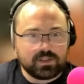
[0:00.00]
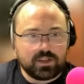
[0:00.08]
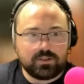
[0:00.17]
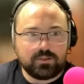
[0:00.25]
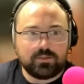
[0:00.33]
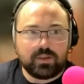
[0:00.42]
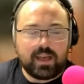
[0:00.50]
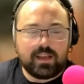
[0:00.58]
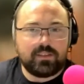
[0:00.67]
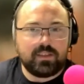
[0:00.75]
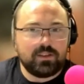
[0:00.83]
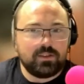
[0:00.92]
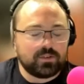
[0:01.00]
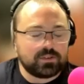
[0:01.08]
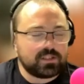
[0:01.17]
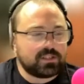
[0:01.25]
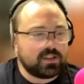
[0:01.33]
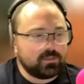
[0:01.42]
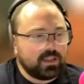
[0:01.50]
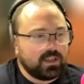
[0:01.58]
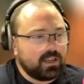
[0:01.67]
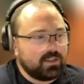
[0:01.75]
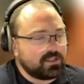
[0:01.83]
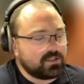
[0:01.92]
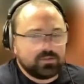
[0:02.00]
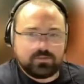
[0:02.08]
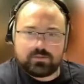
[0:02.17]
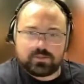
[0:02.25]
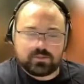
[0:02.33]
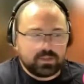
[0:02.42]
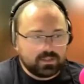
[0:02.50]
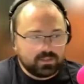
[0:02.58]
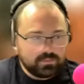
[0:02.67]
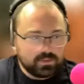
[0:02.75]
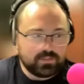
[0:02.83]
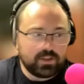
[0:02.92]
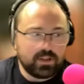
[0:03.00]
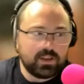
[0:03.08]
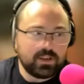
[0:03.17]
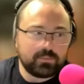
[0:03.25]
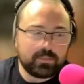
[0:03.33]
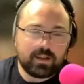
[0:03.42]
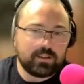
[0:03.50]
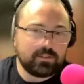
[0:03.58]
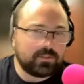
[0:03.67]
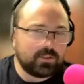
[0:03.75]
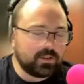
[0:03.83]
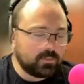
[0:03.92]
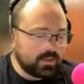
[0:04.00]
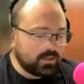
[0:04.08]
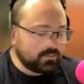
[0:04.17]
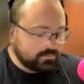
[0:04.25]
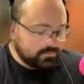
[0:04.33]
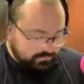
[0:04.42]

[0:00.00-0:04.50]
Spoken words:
So anything you've got to tell me here is news to me. But I've heard about it floating about.